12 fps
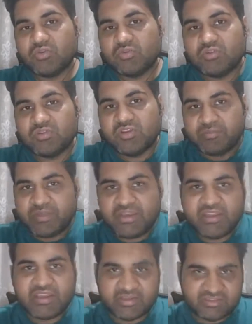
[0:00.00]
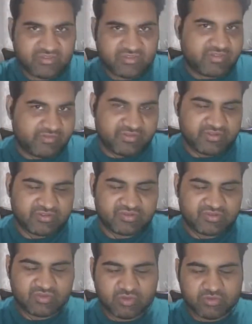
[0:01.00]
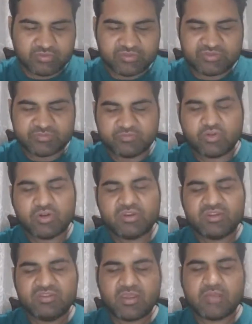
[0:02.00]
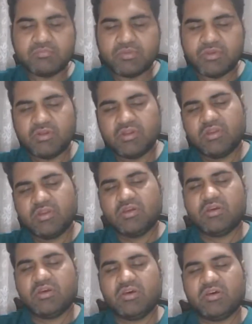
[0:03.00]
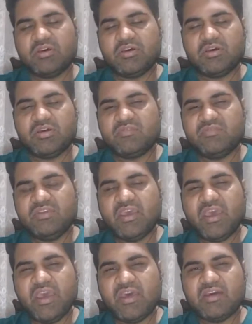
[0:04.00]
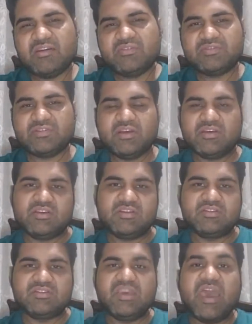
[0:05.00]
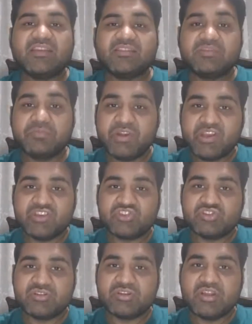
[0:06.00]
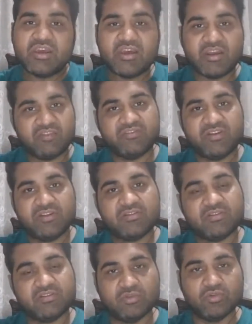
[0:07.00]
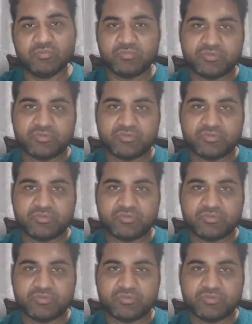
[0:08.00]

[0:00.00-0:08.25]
There are many kinds of reference groups. For example, we have the aspiration reference group.